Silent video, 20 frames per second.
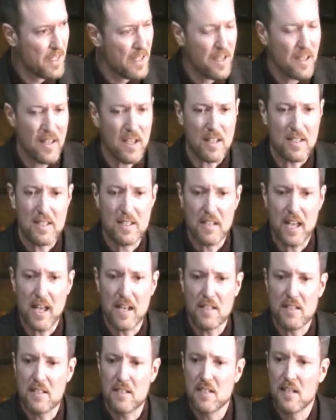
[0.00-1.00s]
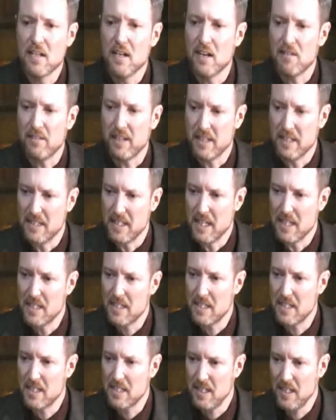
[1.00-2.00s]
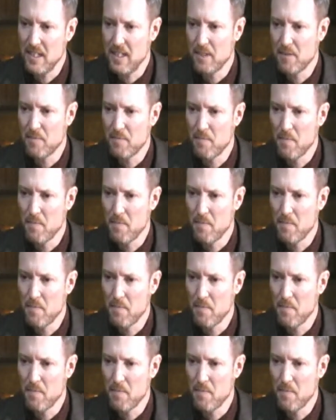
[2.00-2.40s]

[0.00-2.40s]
a sense of identity,